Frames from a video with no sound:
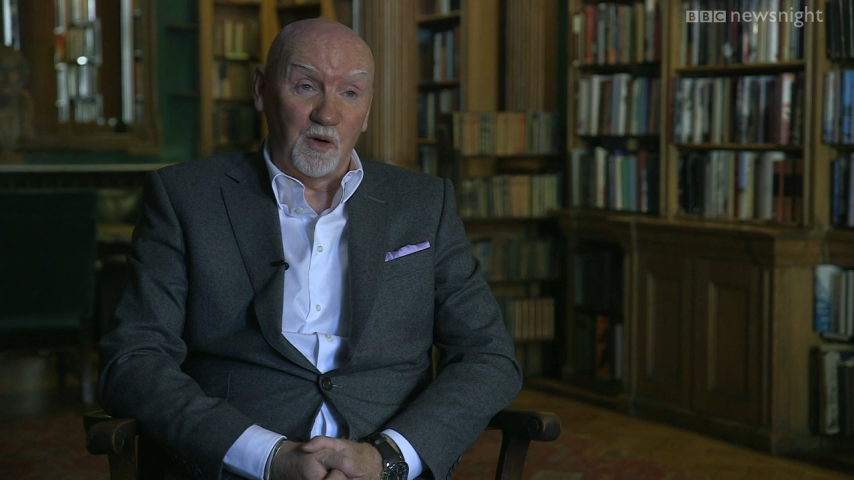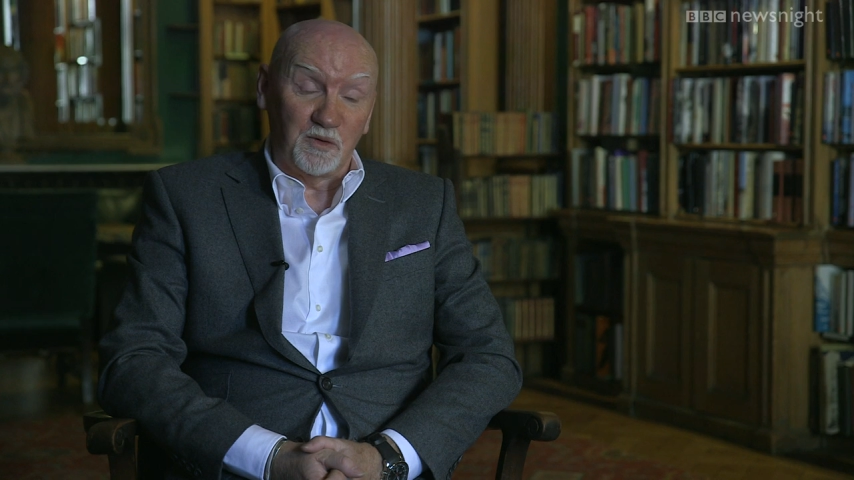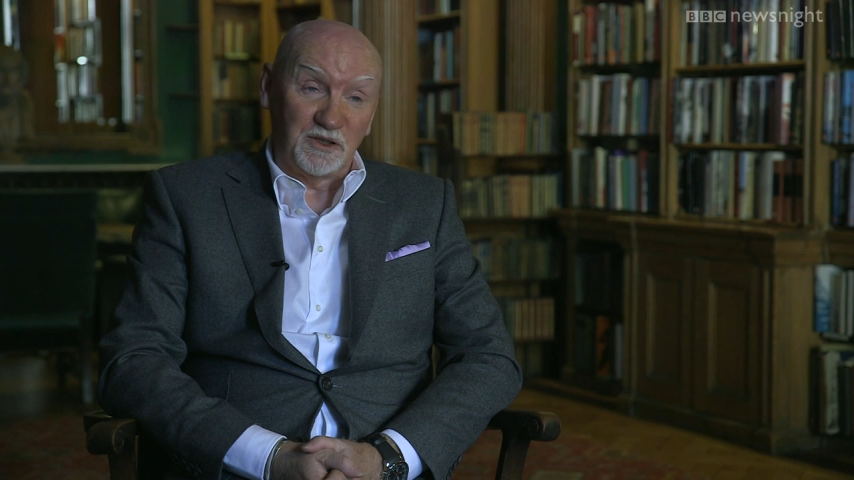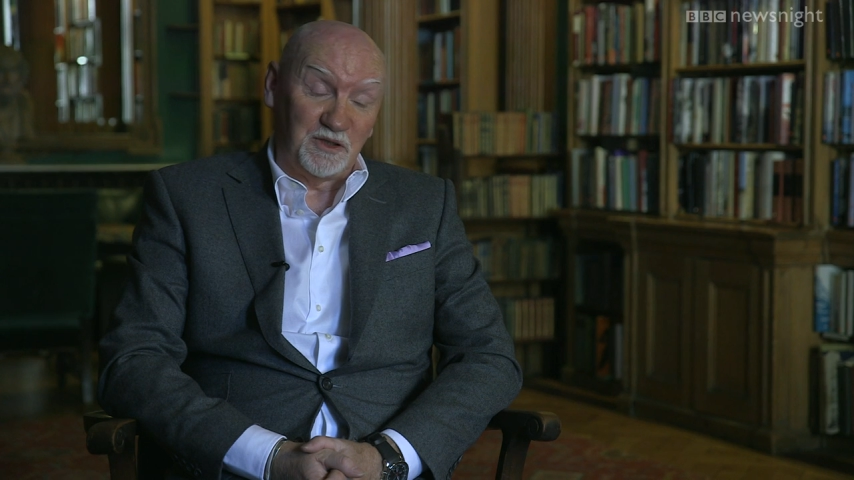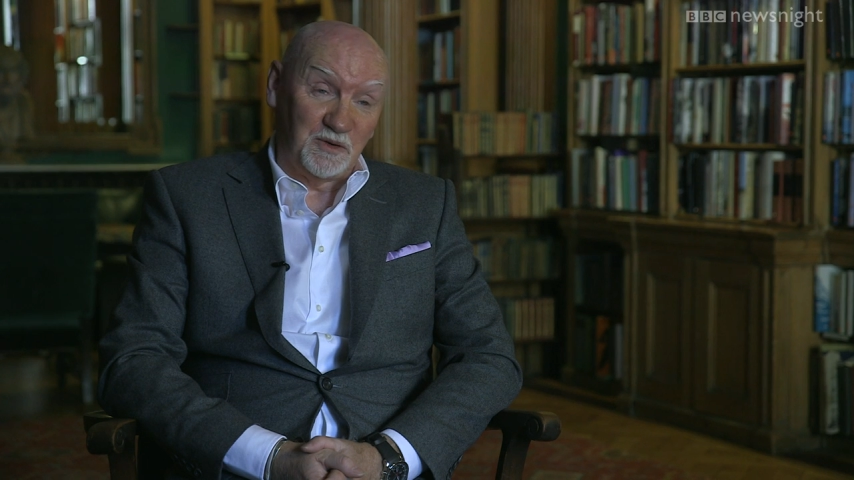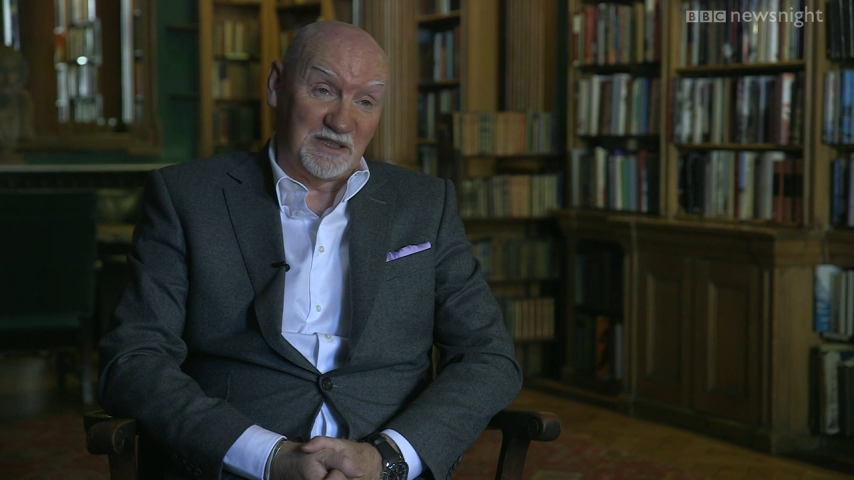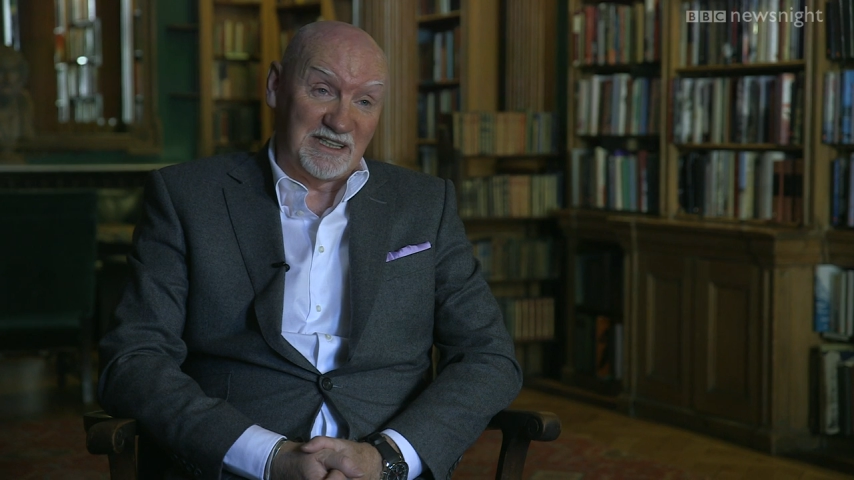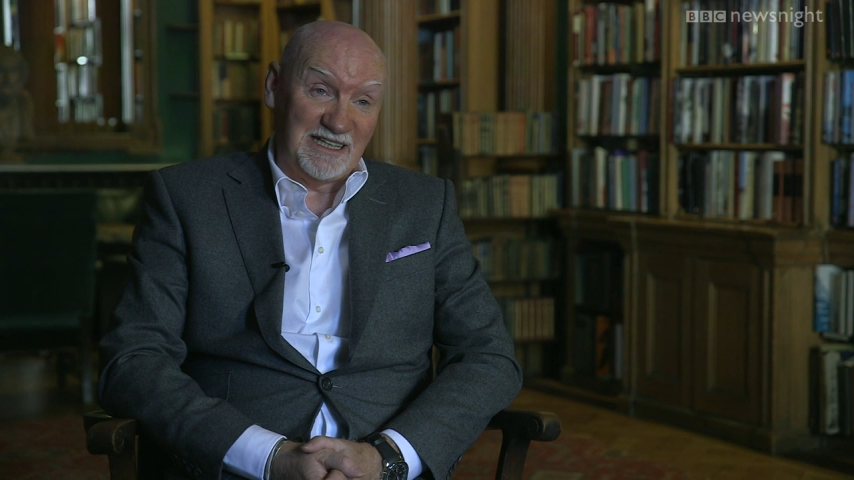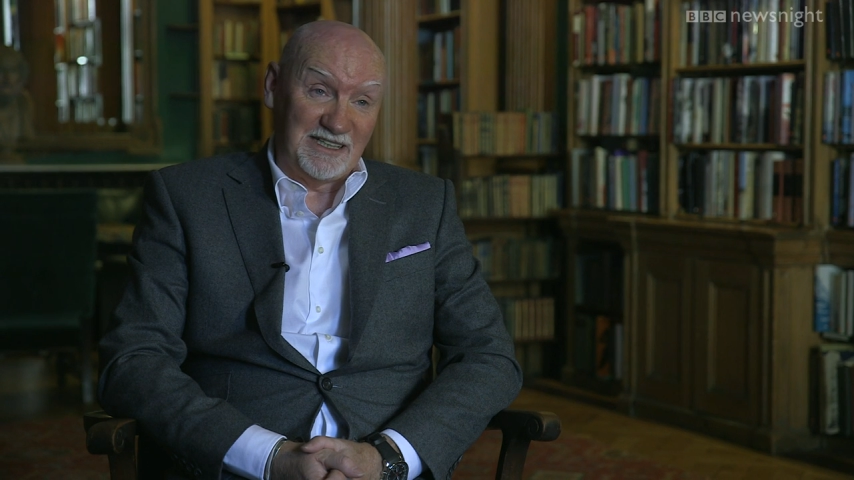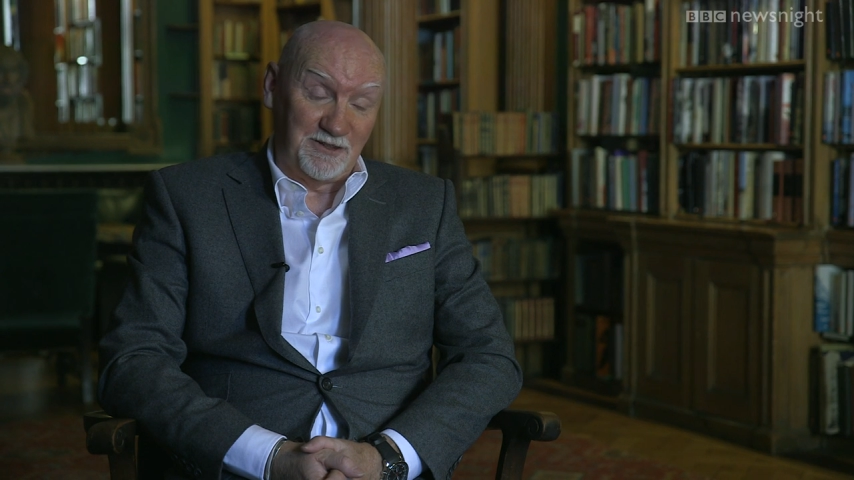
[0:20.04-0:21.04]
what we're doing
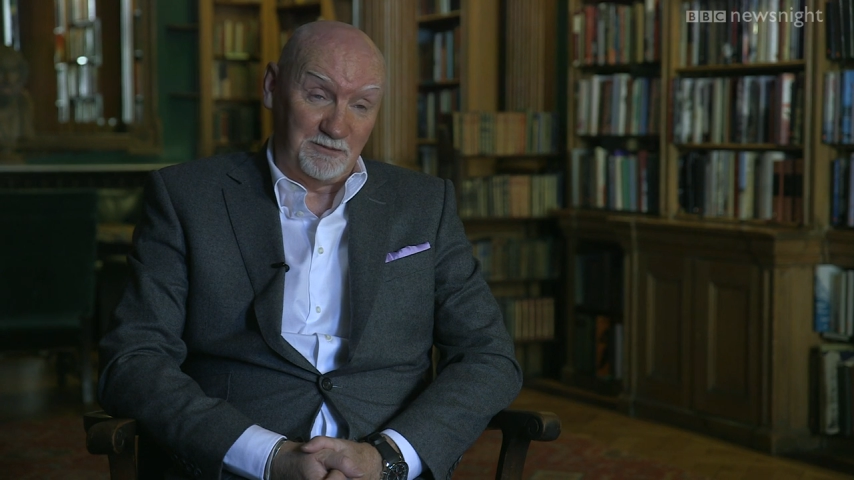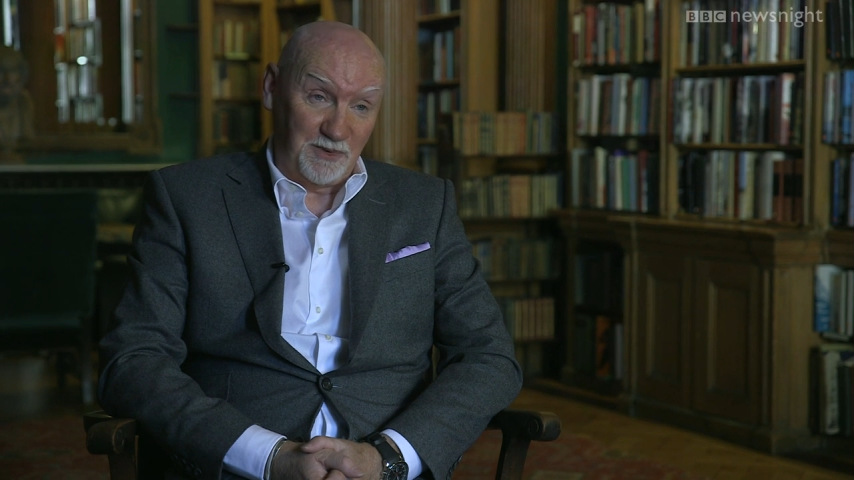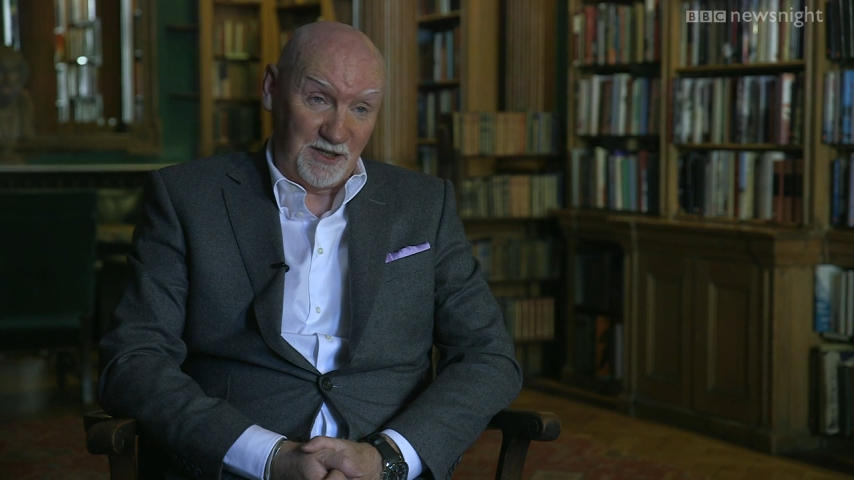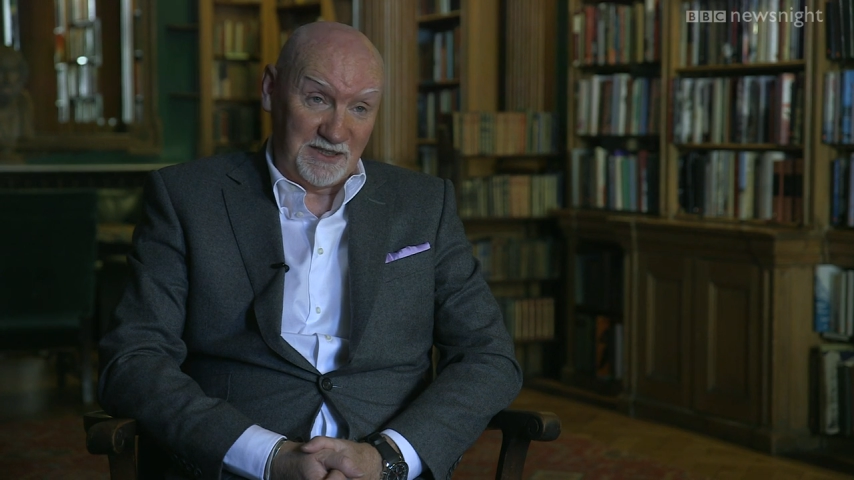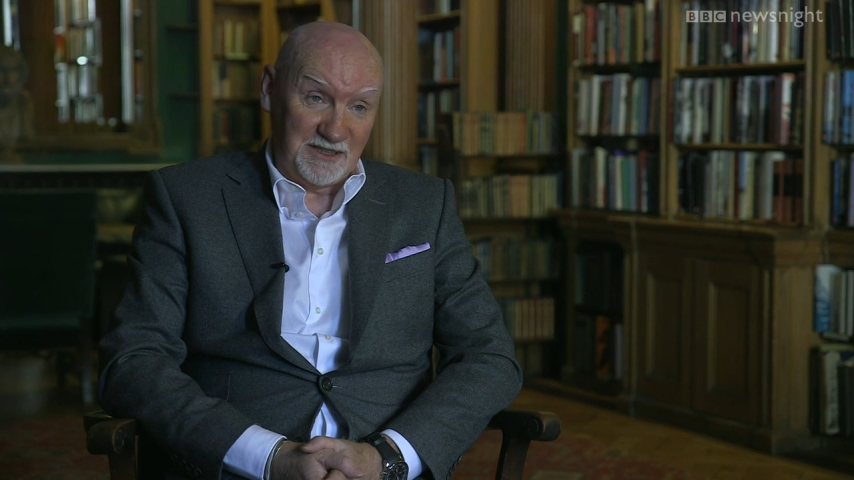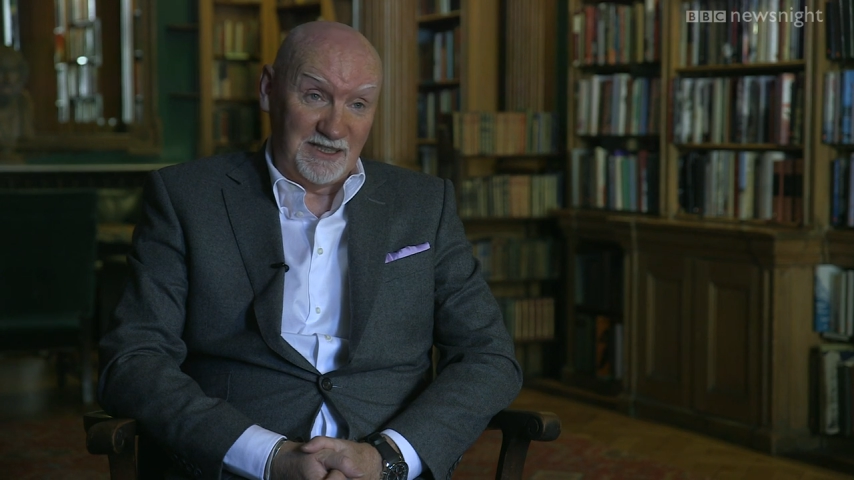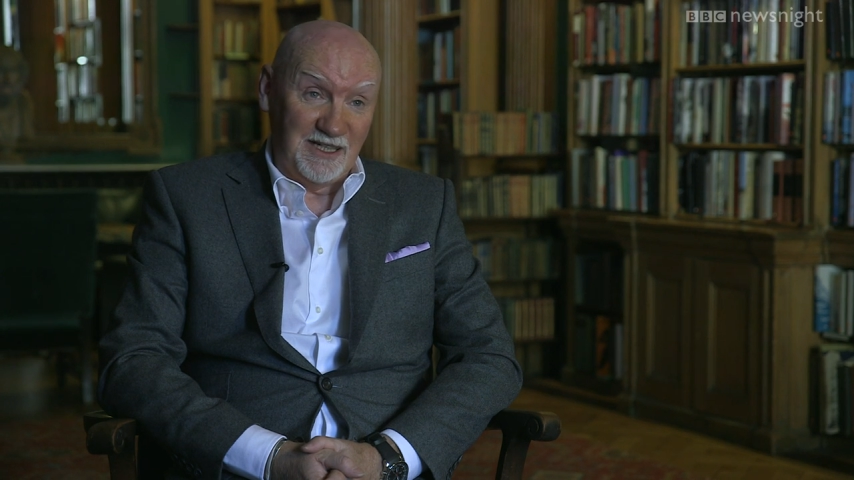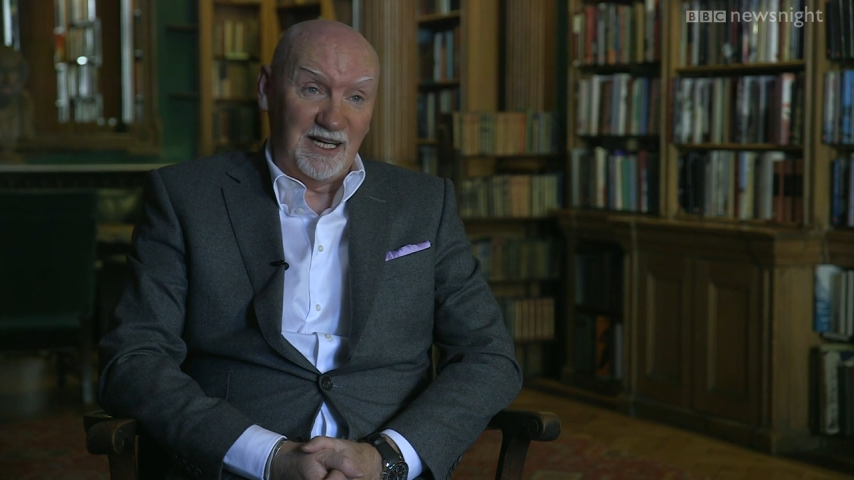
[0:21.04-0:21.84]
here in Britain.